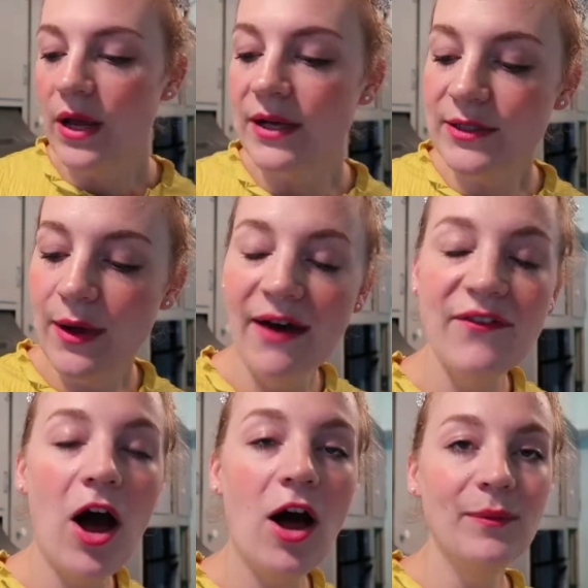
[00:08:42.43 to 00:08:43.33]
We also
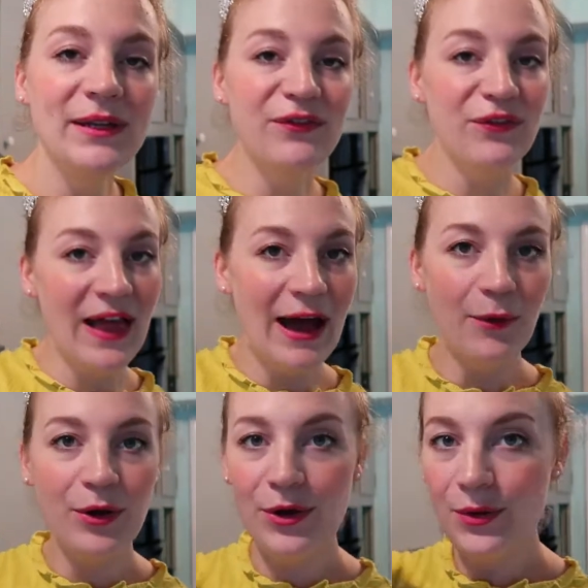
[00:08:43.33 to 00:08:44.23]
have almond
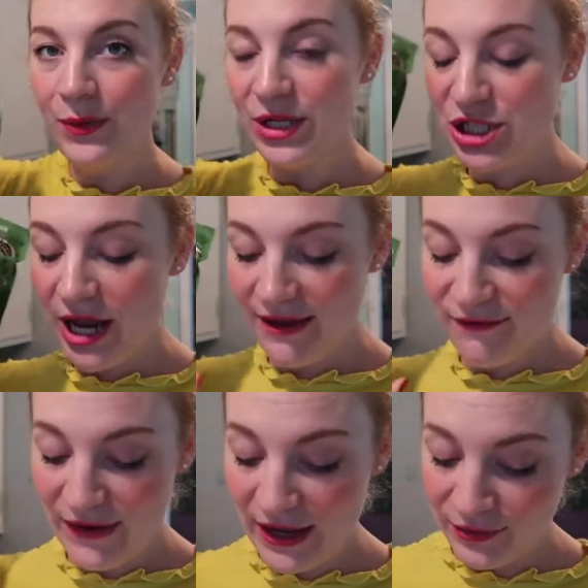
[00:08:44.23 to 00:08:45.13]
flour, which I
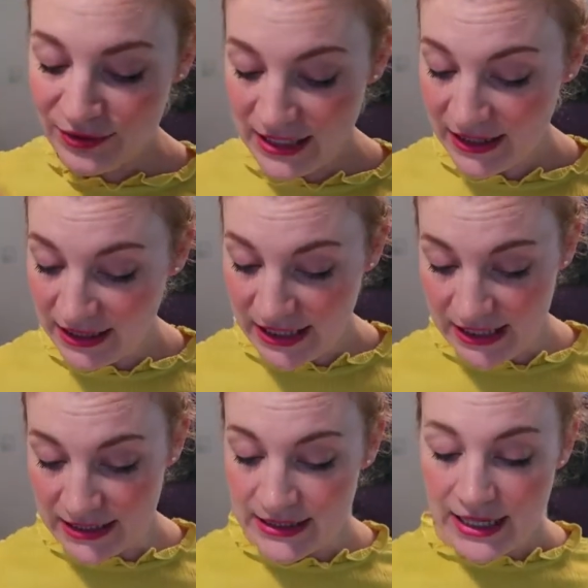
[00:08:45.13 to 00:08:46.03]
have found in
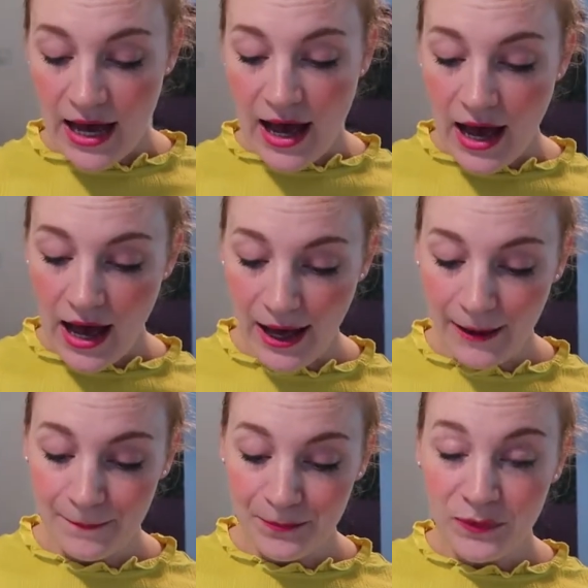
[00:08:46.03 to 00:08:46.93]
these
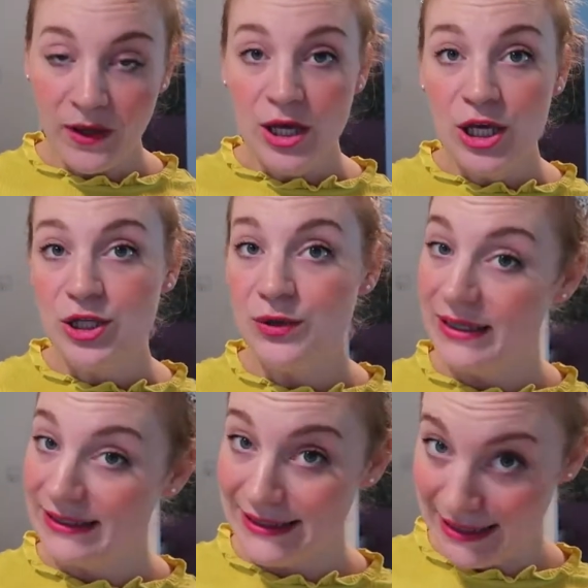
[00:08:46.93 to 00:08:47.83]
um,
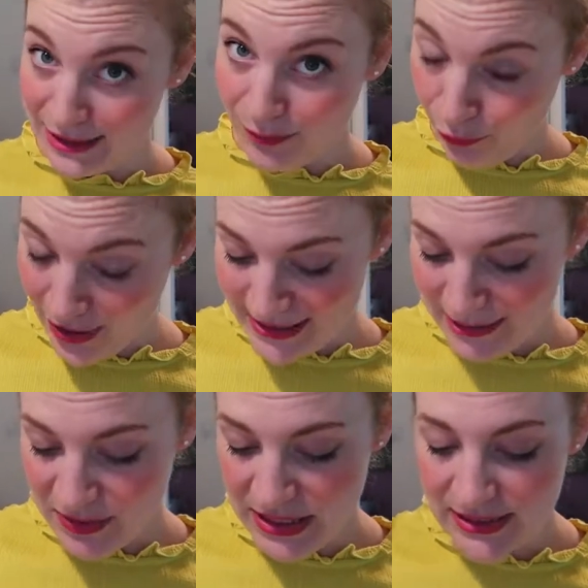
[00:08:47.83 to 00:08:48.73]
United Kingdom
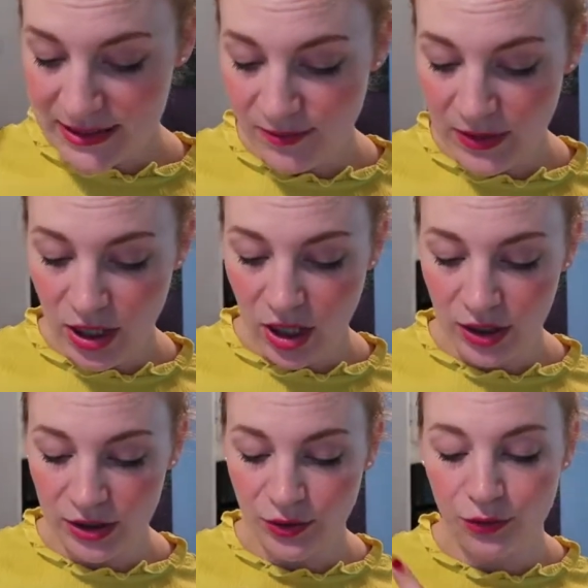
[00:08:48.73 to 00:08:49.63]
recipes to be
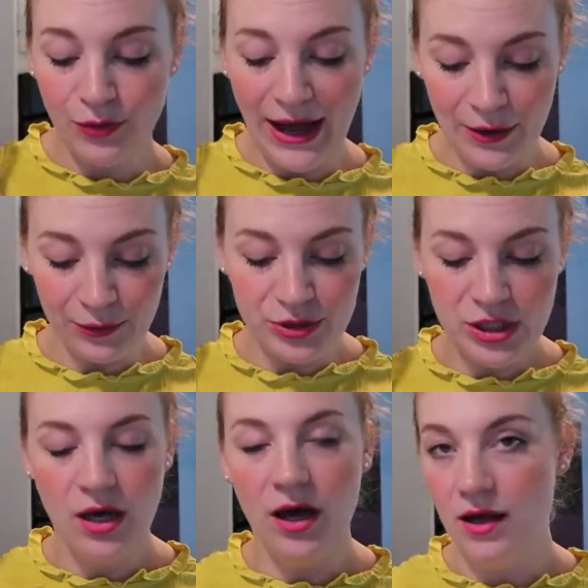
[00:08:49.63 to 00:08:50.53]
called ground
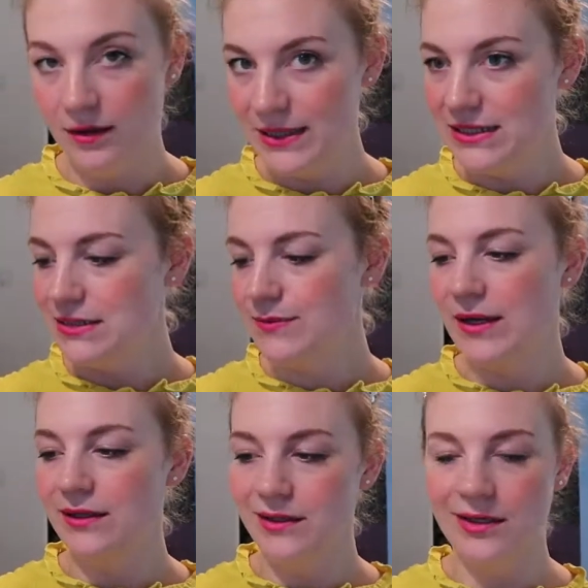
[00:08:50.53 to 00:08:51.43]
almonds,
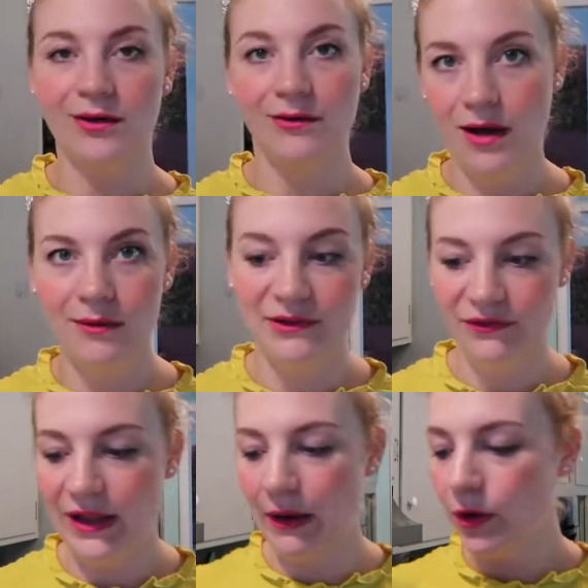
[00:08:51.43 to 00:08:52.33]
but you know, almond
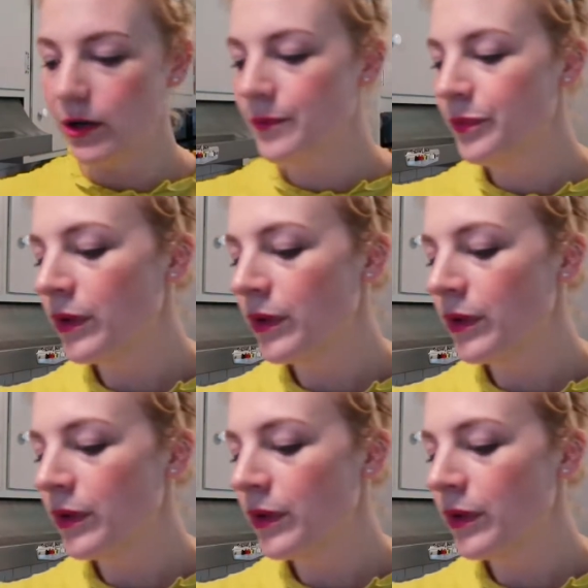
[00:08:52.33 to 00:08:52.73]
flour.